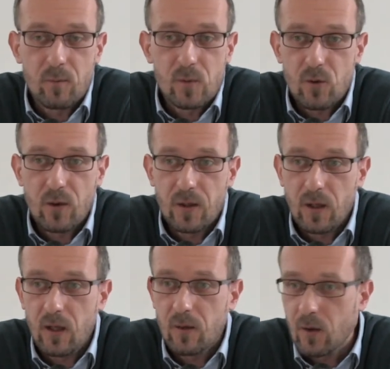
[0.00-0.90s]
during
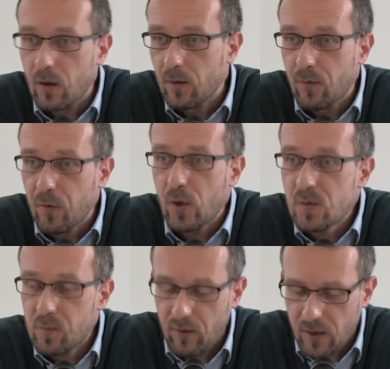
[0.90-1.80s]
the
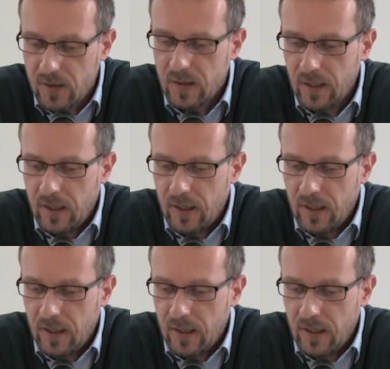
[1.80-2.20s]
first period,